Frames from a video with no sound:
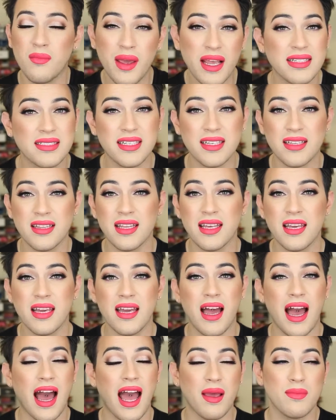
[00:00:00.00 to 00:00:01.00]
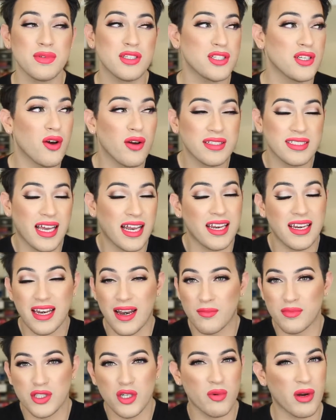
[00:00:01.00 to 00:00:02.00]
amazingly. I'm so excited
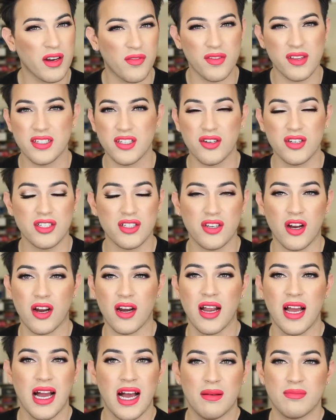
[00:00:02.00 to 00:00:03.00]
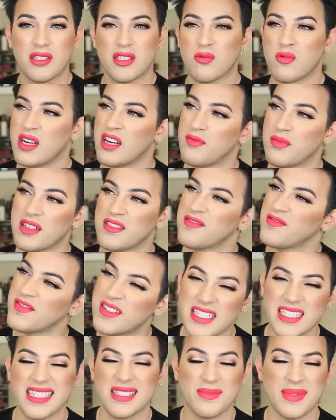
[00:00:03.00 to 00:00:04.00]
and I'm so ready for this year to start. I'm so ready for my
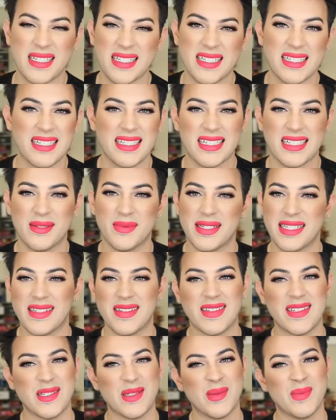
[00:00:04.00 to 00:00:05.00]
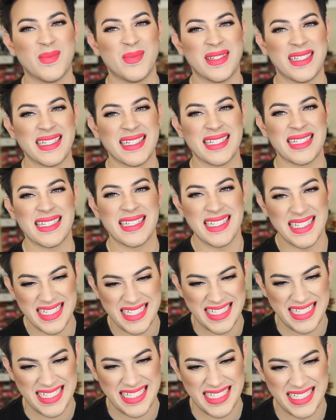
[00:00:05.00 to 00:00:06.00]
fucking palette to come out. Oh my
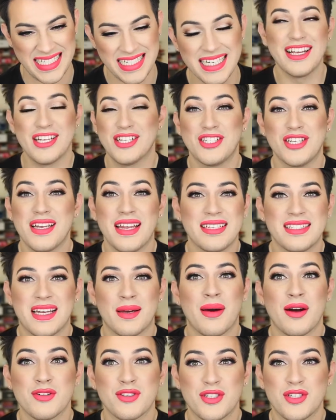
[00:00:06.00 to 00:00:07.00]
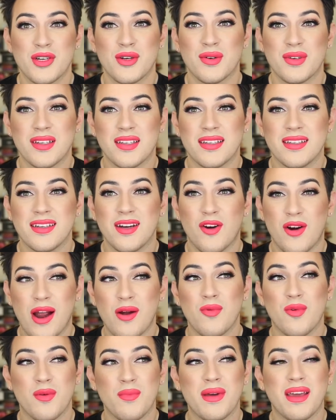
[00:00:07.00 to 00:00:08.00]
god. This shit needs to come out soon or
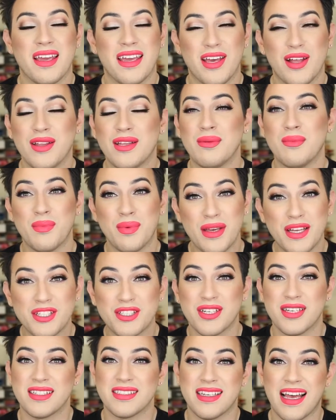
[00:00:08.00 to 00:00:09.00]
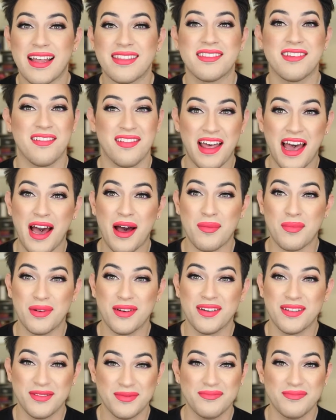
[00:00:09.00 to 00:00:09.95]
I will be killing bitches at the lab.